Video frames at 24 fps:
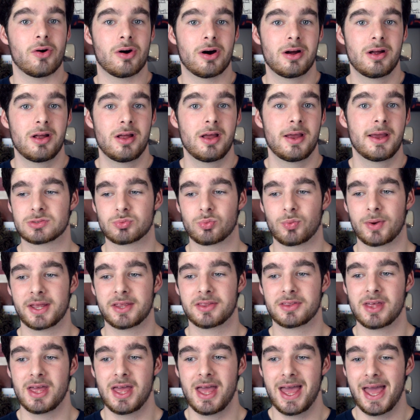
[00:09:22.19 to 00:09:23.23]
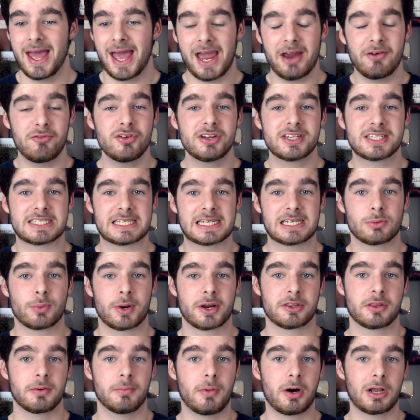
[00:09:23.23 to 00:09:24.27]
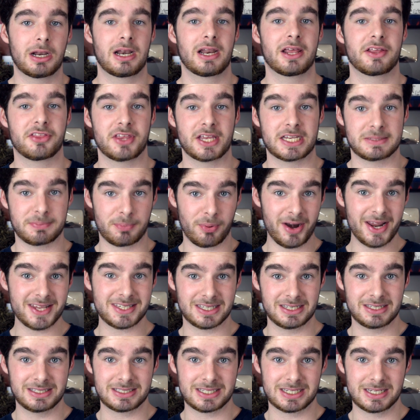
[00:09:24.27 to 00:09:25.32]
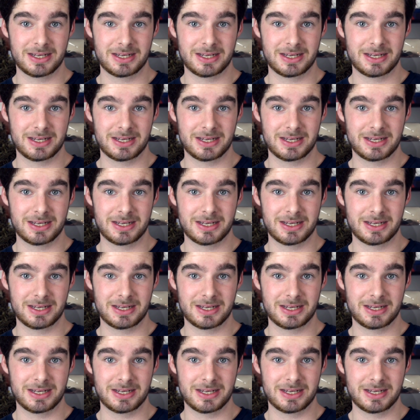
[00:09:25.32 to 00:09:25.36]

As with every scene where the monolith is present,